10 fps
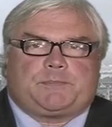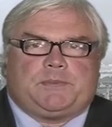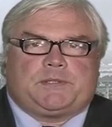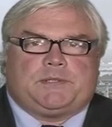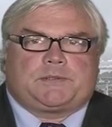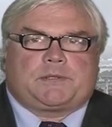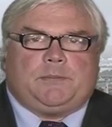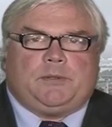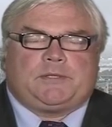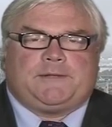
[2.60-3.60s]
business
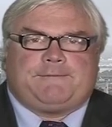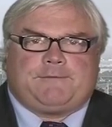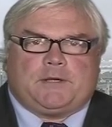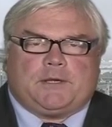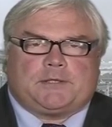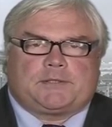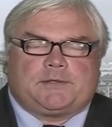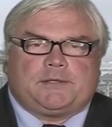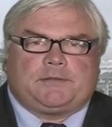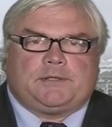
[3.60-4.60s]
community
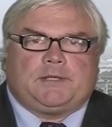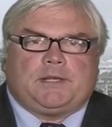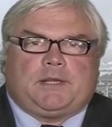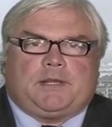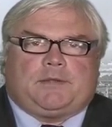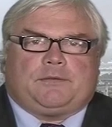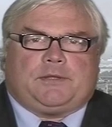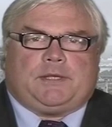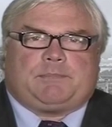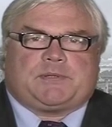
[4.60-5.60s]
first, I think
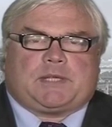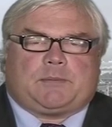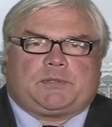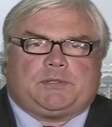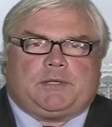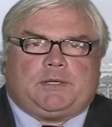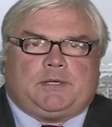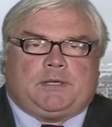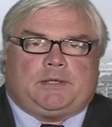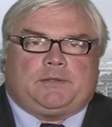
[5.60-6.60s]
the perception
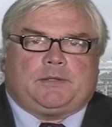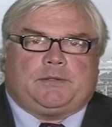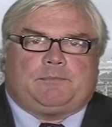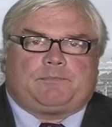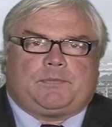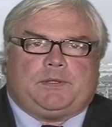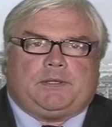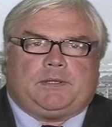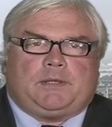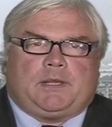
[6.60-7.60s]
and
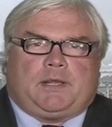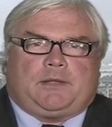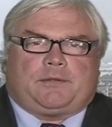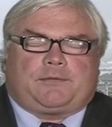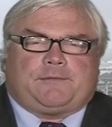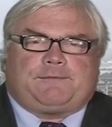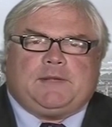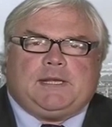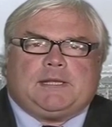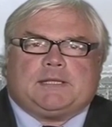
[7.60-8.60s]
the
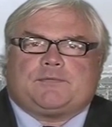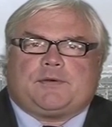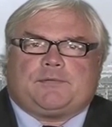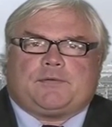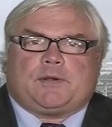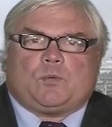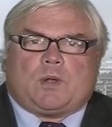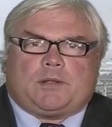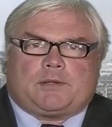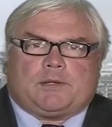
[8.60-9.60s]
feeling is very, very
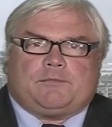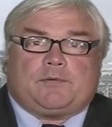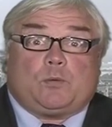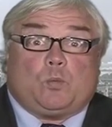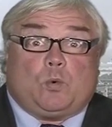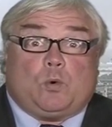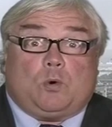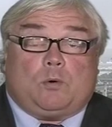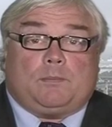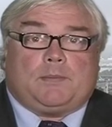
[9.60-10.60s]
welcome, very
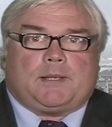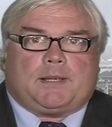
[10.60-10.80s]
warm.